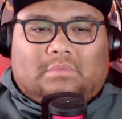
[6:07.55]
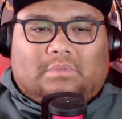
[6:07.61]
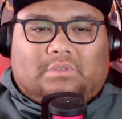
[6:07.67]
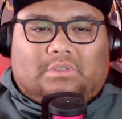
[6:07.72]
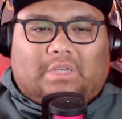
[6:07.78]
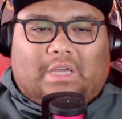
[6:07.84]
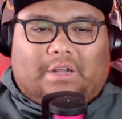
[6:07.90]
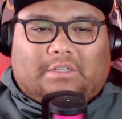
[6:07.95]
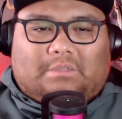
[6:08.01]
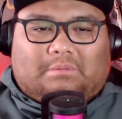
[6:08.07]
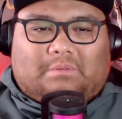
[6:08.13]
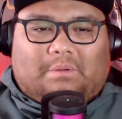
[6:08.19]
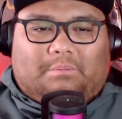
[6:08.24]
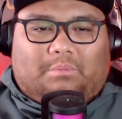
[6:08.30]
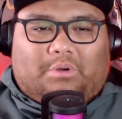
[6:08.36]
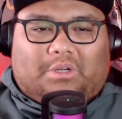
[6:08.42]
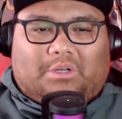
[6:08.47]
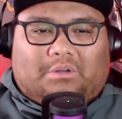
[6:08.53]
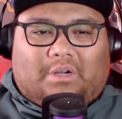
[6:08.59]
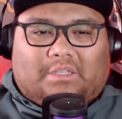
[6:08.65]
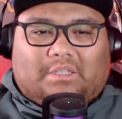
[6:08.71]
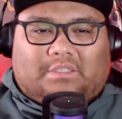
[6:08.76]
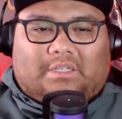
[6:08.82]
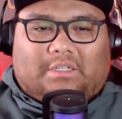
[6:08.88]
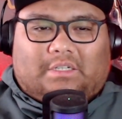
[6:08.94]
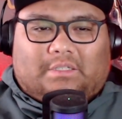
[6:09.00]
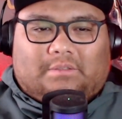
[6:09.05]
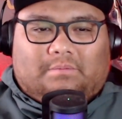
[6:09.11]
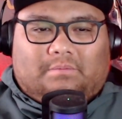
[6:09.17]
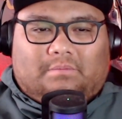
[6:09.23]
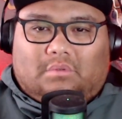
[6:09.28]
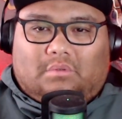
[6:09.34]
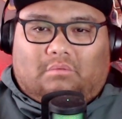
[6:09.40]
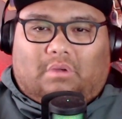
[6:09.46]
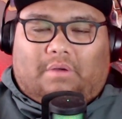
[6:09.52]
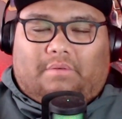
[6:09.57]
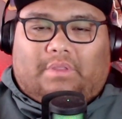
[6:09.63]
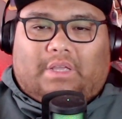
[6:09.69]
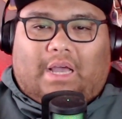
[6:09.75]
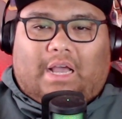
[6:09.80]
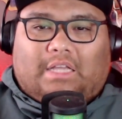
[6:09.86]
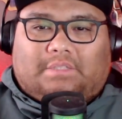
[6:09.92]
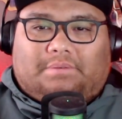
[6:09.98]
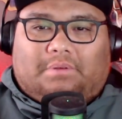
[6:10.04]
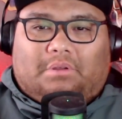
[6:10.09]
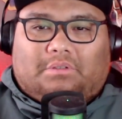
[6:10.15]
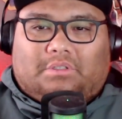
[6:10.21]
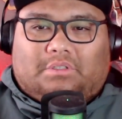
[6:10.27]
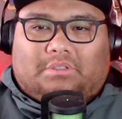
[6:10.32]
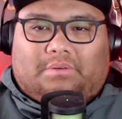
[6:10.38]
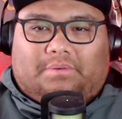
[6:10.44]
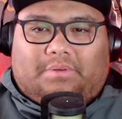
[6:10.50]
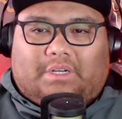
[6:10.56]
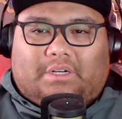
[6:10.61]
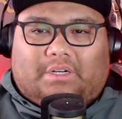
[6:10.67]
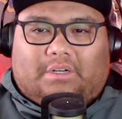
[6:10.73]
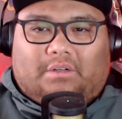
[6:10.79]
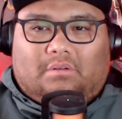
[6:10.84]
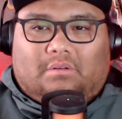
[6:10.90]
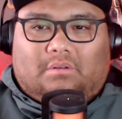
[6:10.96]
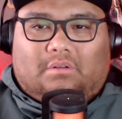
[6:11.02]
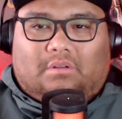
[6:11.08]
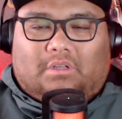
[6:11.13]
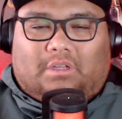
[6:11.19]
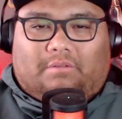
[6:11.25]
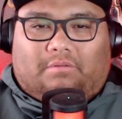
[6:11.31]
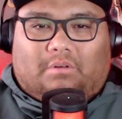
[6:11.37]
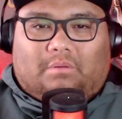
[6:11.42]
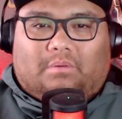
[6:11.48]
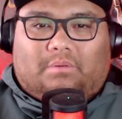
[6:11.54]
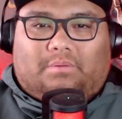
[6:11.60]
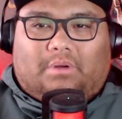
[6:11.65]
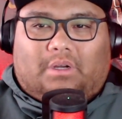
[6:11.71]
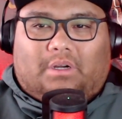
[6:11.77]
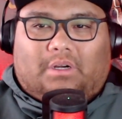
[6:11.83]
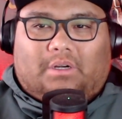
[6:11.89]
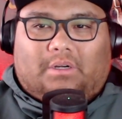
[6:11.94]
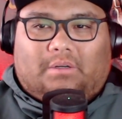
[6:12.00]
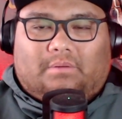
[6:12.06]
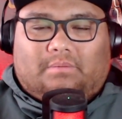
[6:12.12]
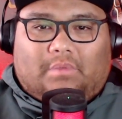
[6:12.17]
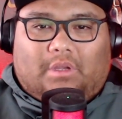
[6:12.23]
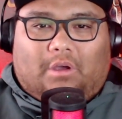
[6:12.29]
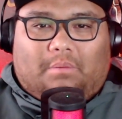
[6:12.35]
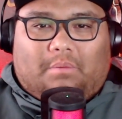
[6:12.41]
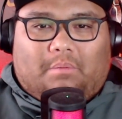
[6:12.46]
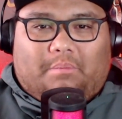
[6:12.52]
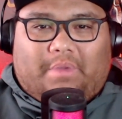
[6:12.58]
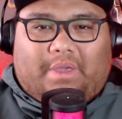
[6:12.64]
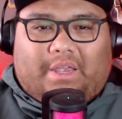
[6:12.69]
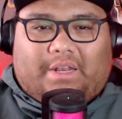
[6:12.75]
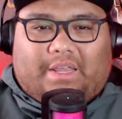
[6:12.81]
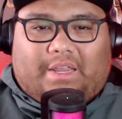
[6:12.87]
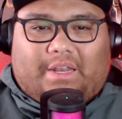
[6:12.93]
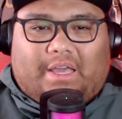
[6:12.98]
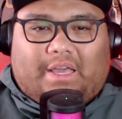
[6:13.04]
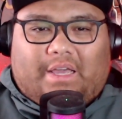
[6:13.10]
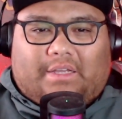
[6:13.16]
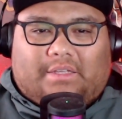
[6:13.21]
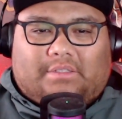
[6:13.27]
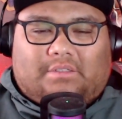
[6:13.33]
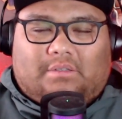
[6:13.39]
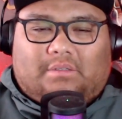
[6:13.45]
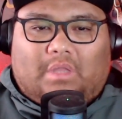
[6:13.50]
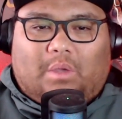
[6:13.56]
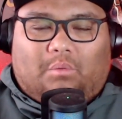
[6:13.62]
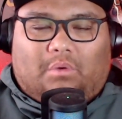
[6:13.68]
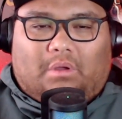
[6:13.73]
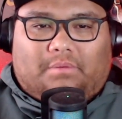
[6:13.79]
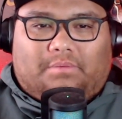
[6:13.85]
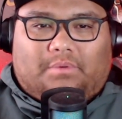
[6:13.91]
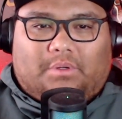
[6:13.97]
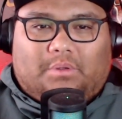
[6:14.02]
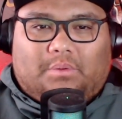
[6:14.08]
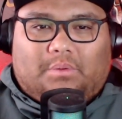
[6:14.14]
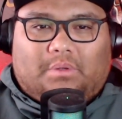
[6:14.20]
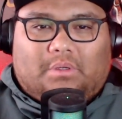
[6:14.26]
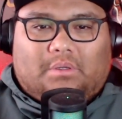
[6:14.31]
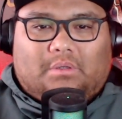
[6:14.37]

Shout out to my boy Crosshair. We got the ice vultures over here looking from afar. Hoping Mayday dies. They want food.